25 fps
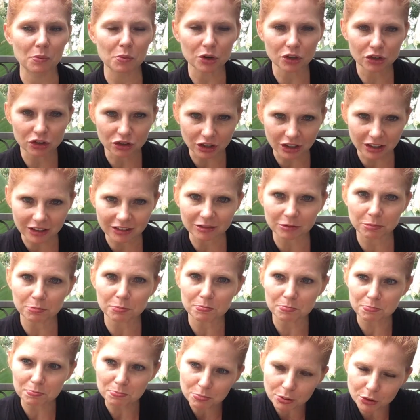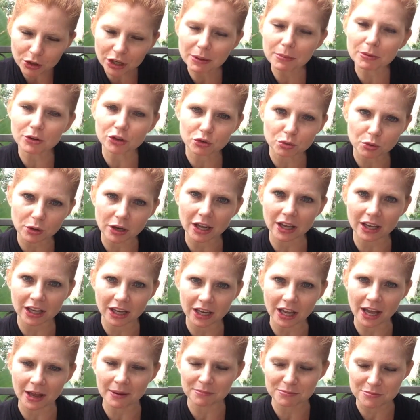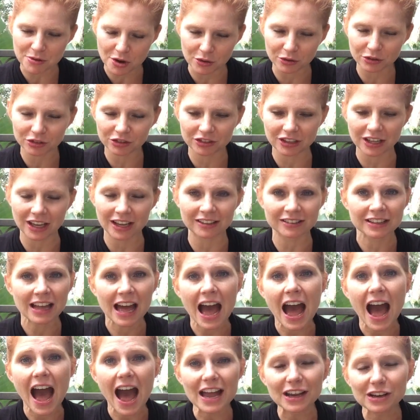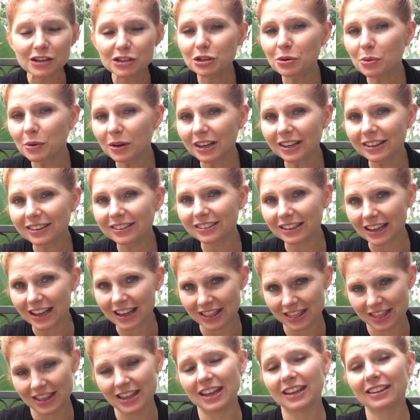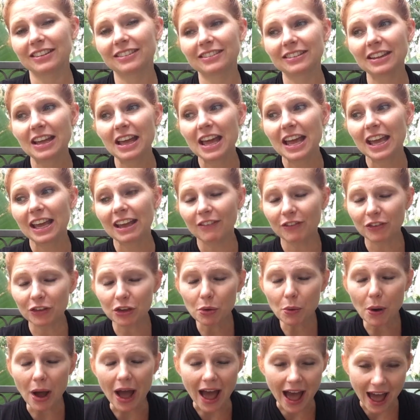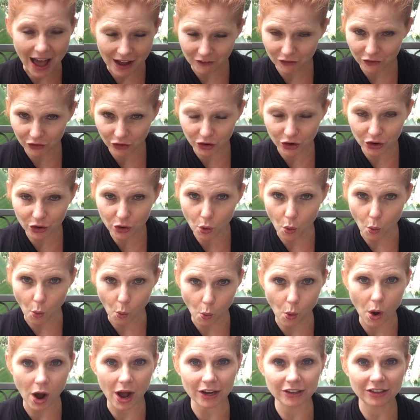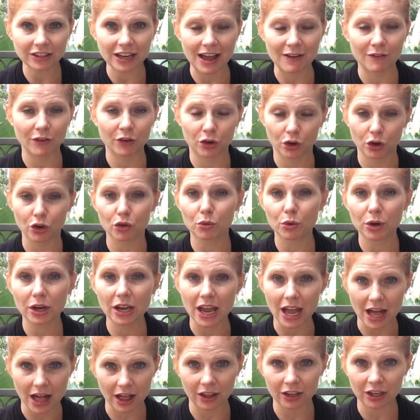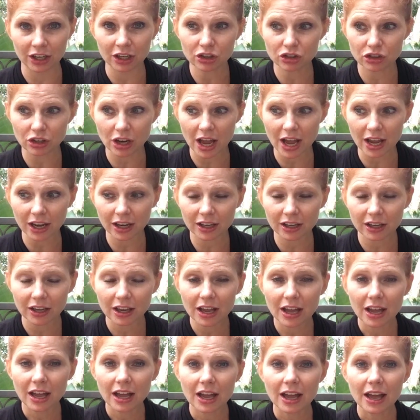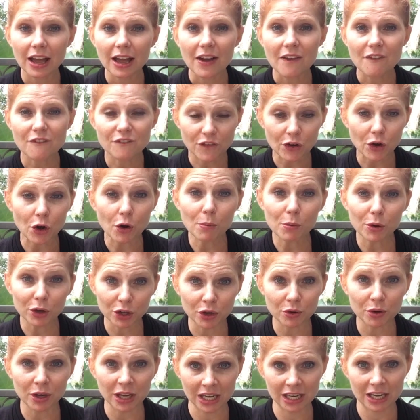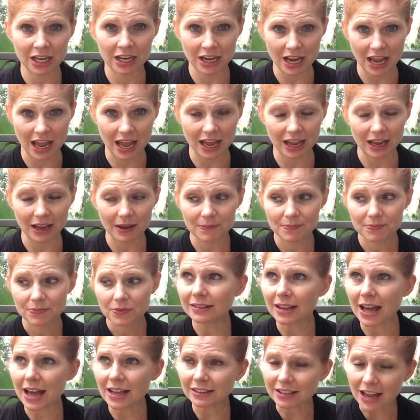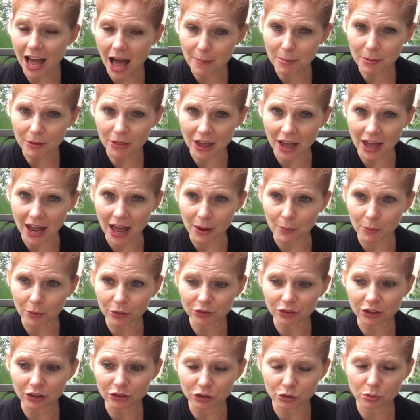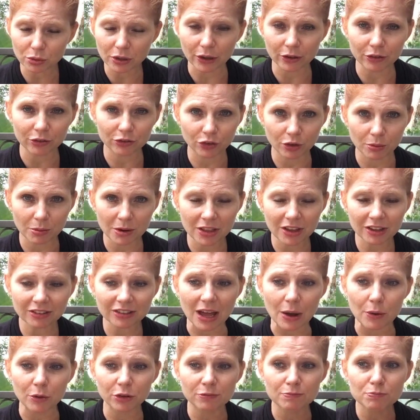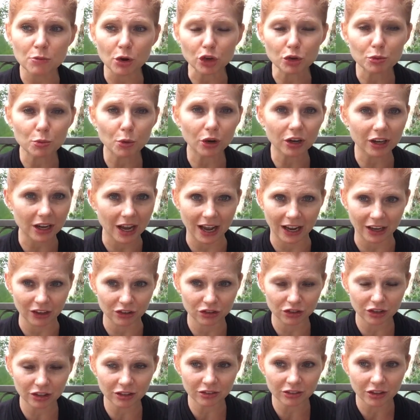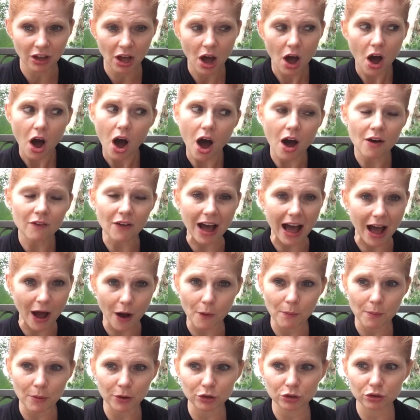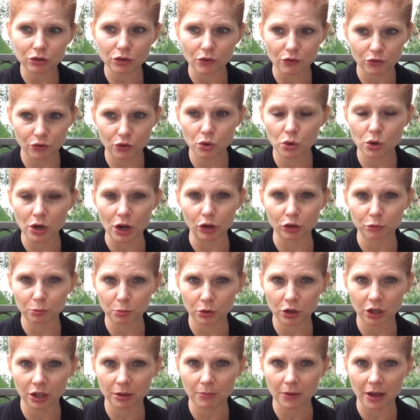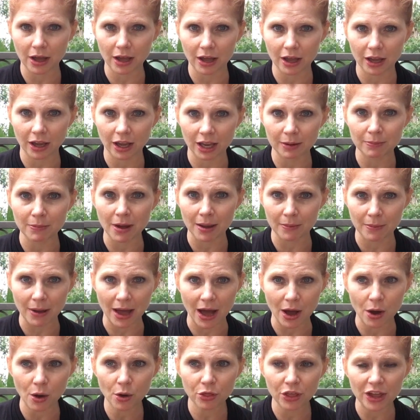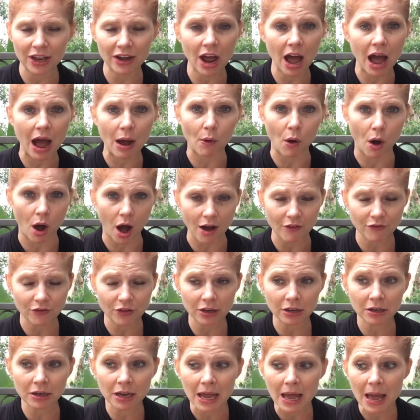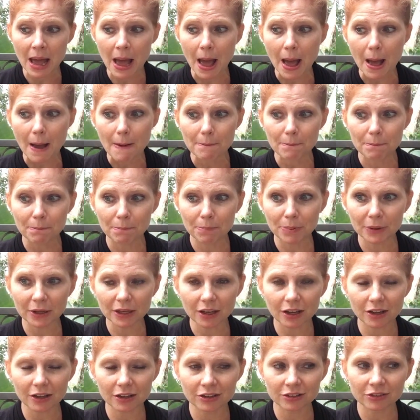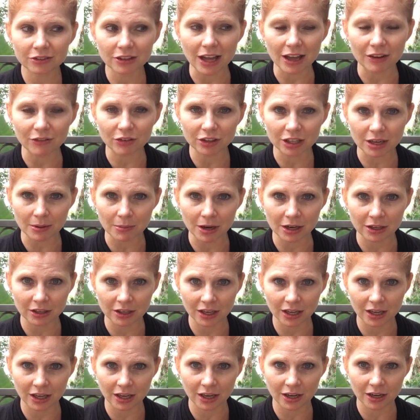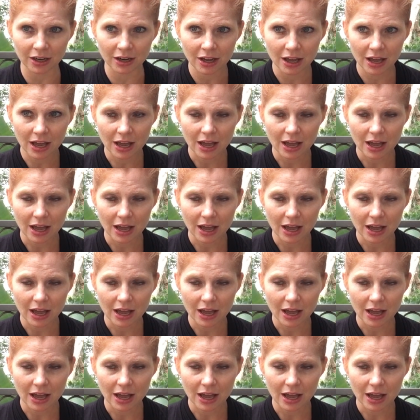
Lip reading: which is pretty much what I eat on most days, I do want to say this. If you ever want to have a good reality check, film what you eat in a day. On top of that, I will say too, when I was filming this, I was much more conscious of how much food I was putting in my mouth and how often, because every time I did,